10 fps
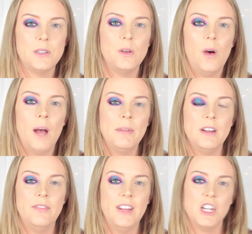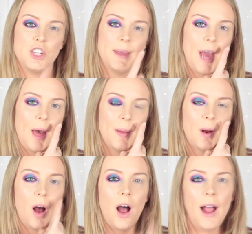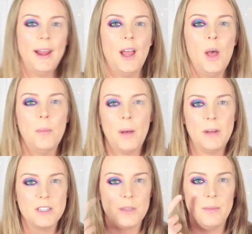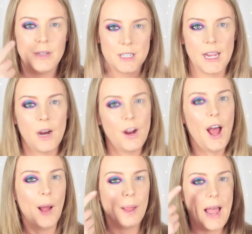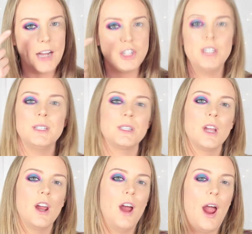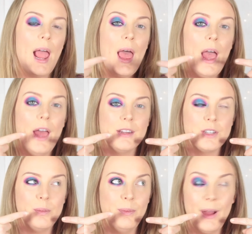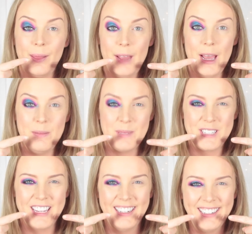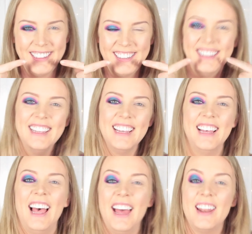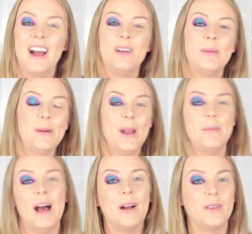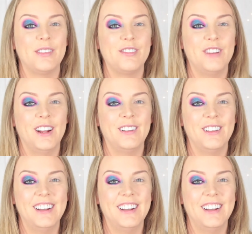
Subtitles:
so I'm gonna finish the other eye, pop on some mascara, lashes, and my lips, and I will be right back with the final